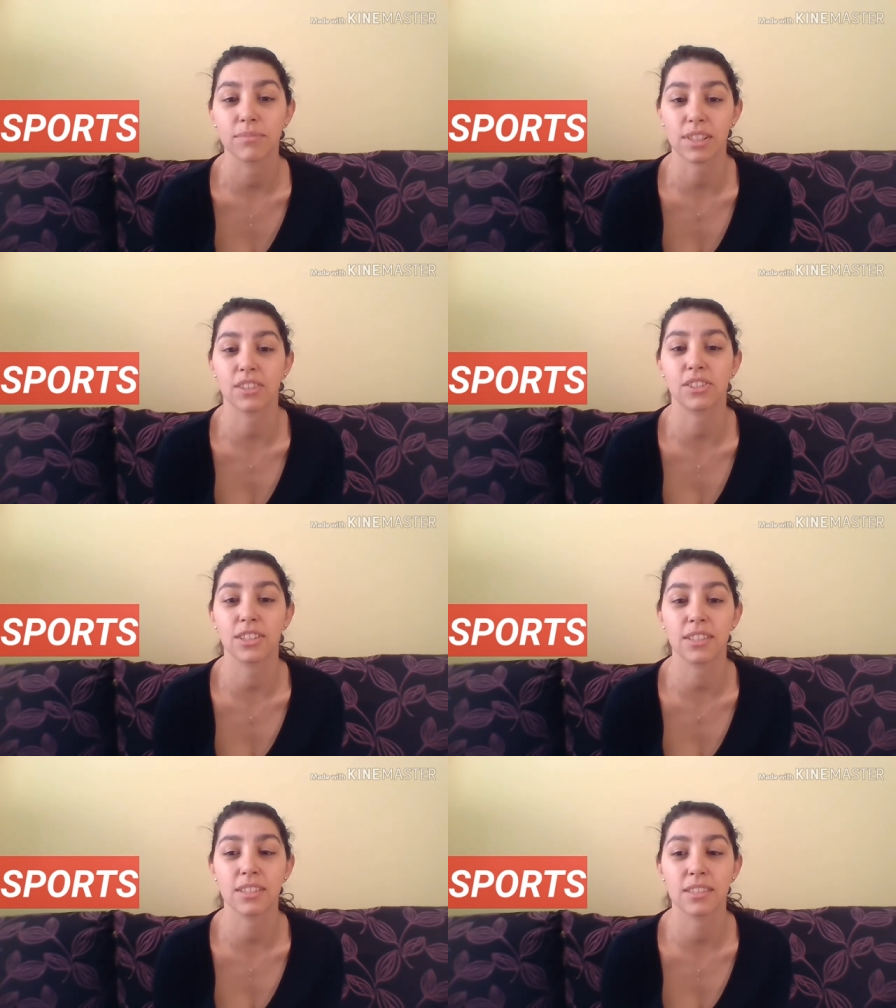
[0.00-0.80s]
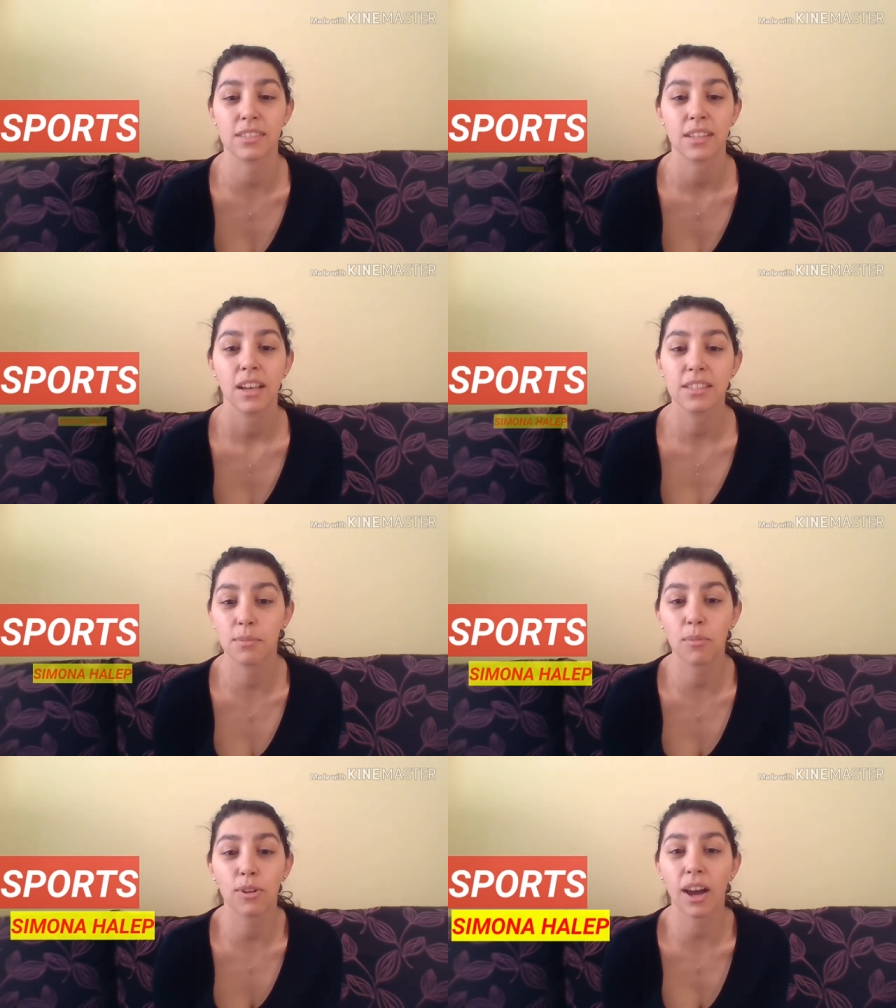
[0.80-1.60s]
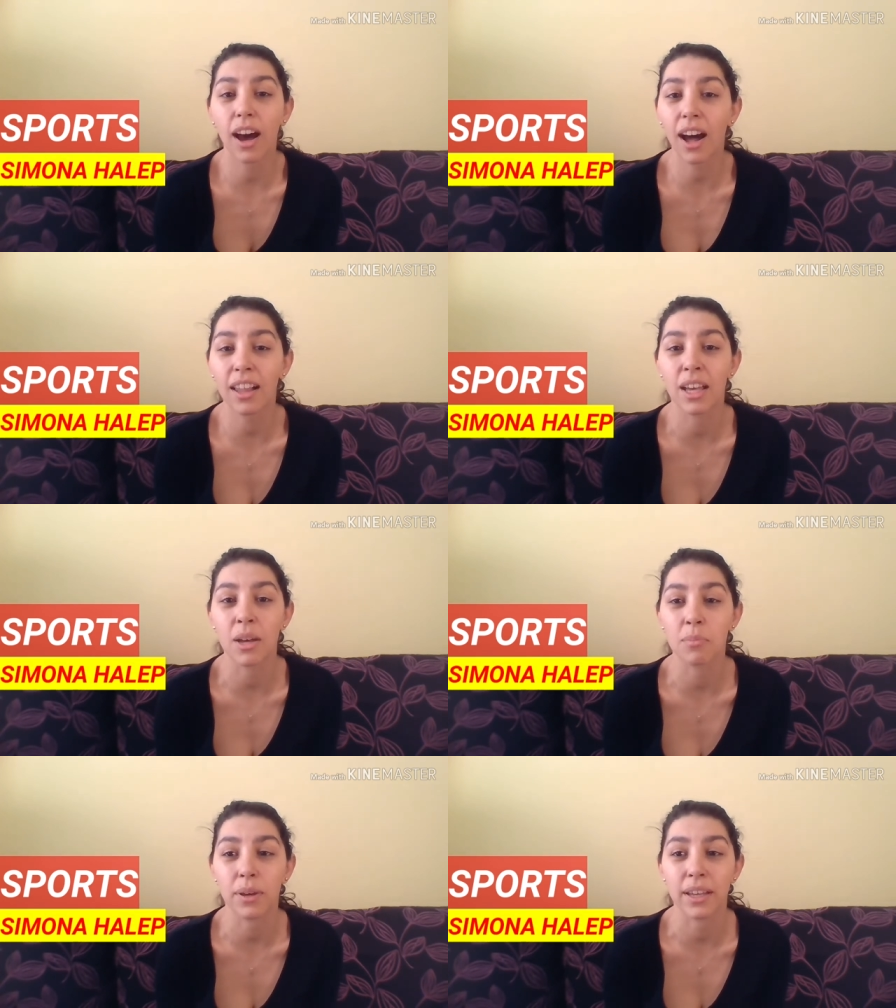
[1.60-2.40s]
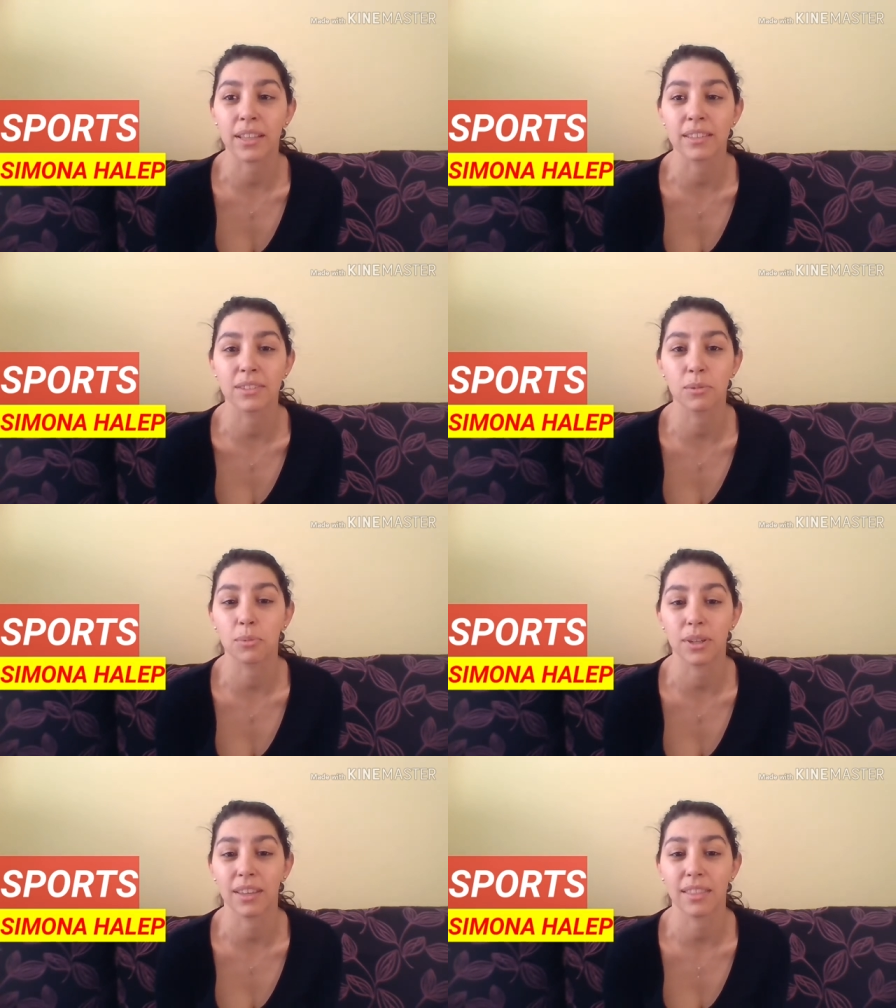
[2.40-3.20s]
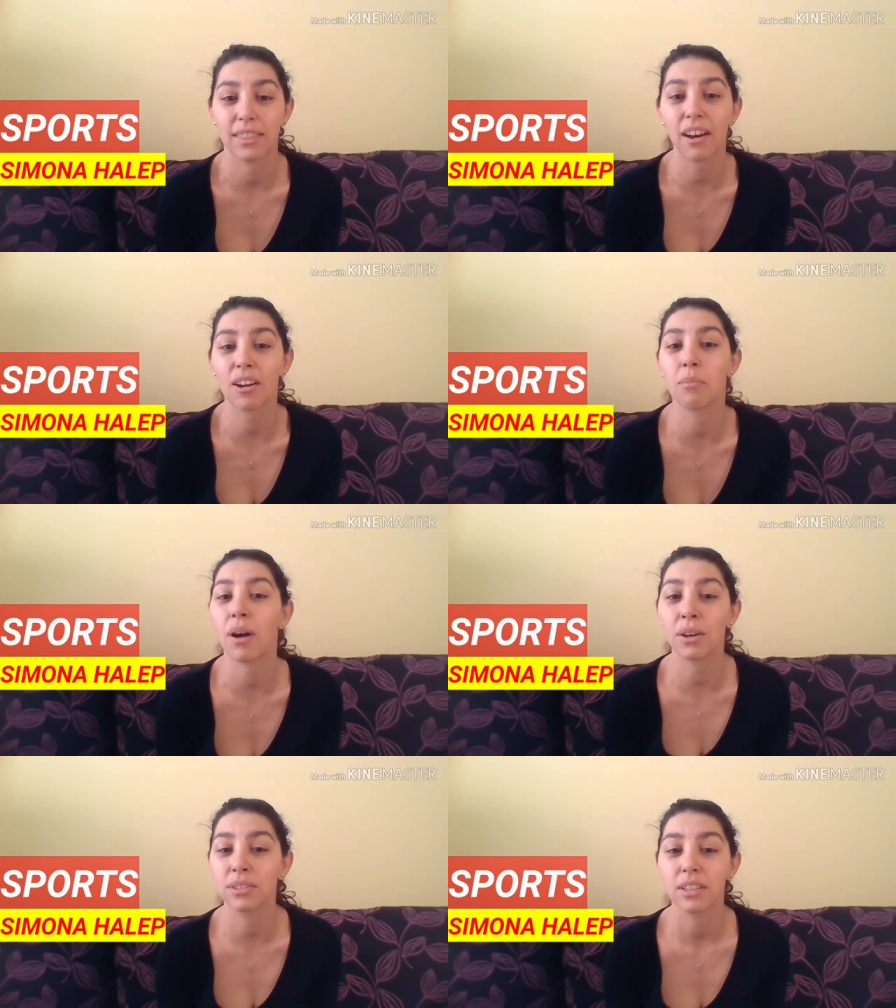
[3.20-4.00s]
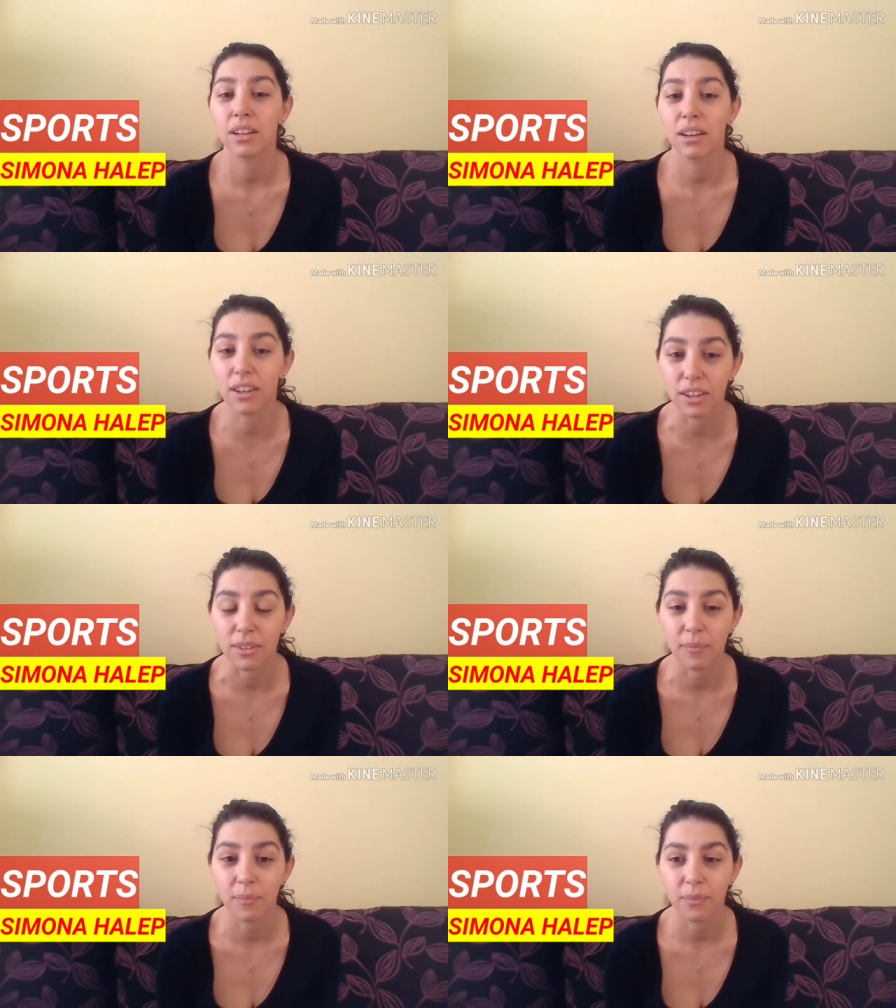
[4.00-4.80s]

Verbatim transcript: such as Simona Halep, and we talk about her.